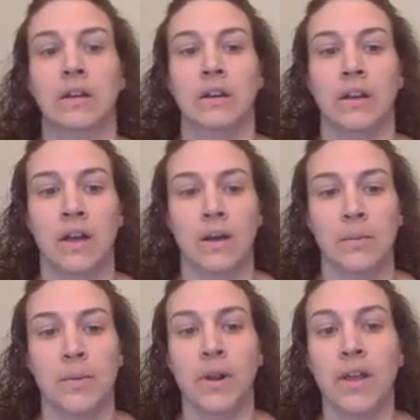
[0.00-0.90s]

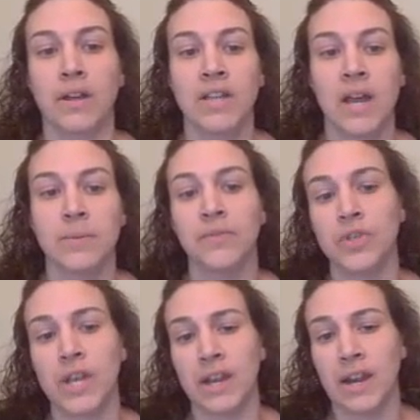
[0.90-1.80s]
But a lot of times if you
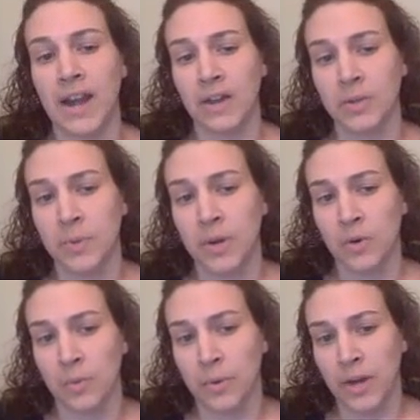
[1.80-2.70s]
take an algebra
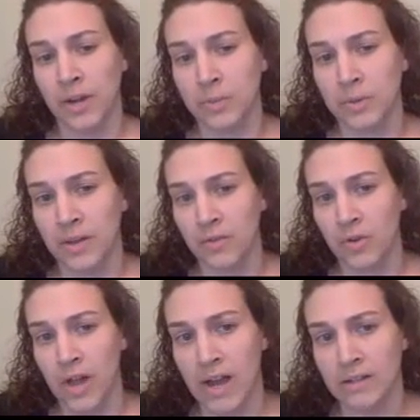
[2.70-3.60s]
or pre-algebra level
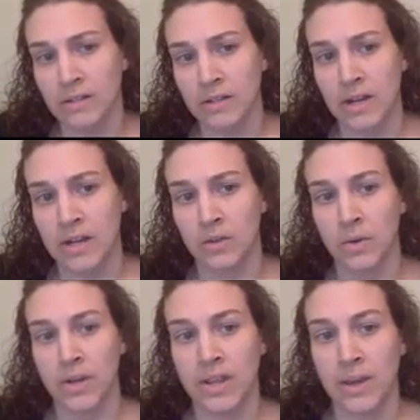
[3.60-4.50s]
class in 8th
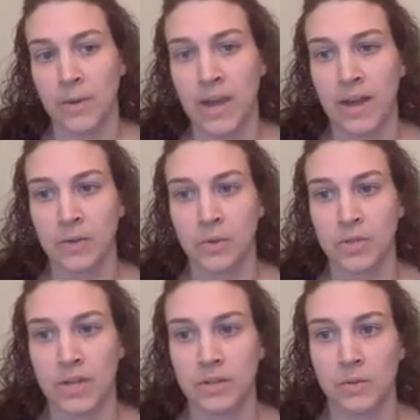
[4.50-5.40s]
grade, that would count towards
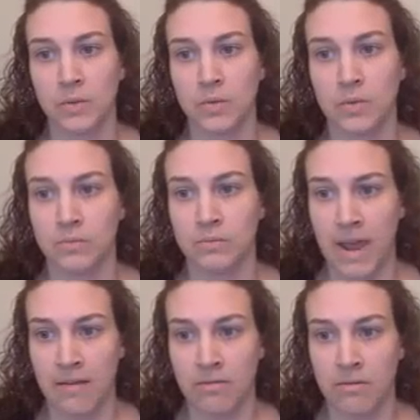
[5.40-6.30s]
high school
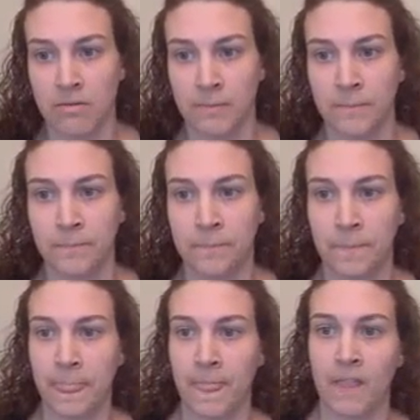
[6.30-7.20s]
math.
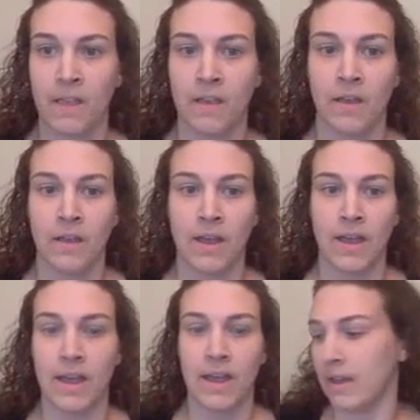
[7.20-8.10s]

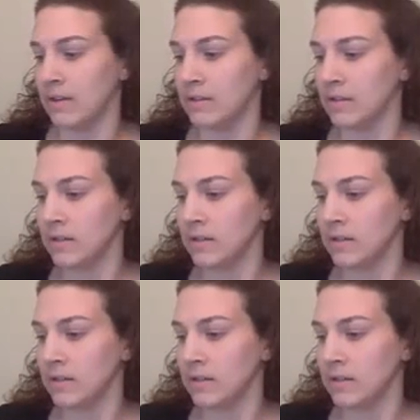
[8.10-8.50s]
And